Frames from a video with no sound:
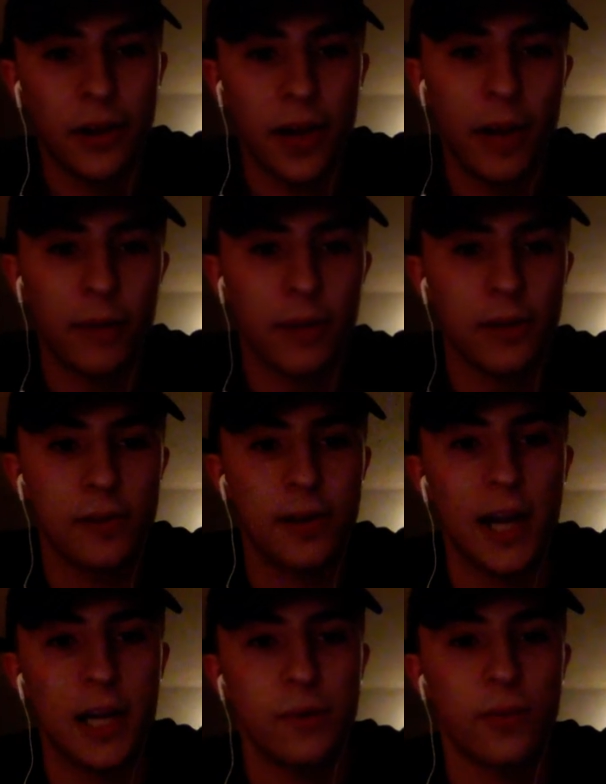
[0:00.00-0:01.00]
you get with those
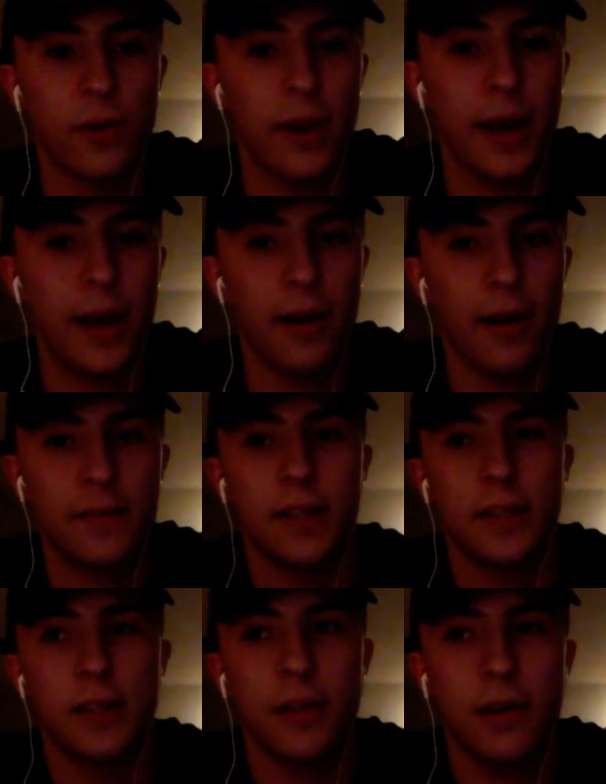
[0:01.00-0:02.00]
guys before you head off
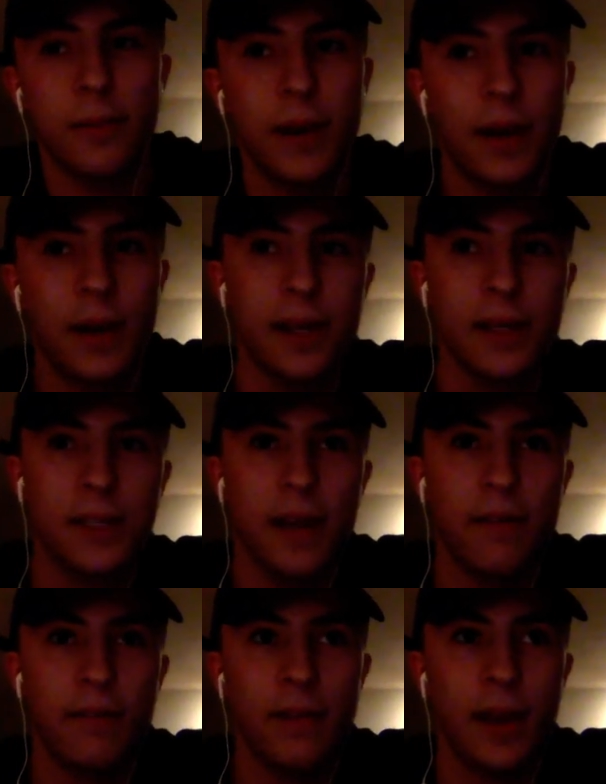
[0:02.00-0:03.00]
to the tournament. And it's
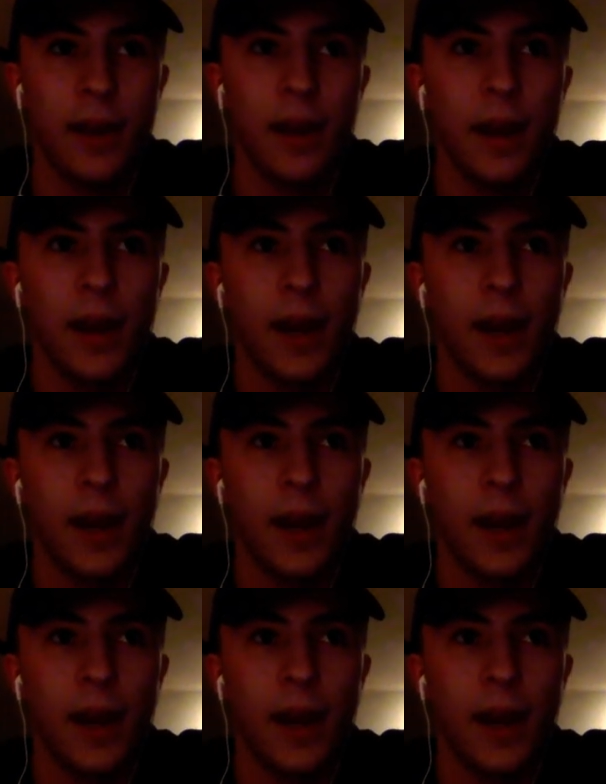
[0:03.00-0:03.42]
definitely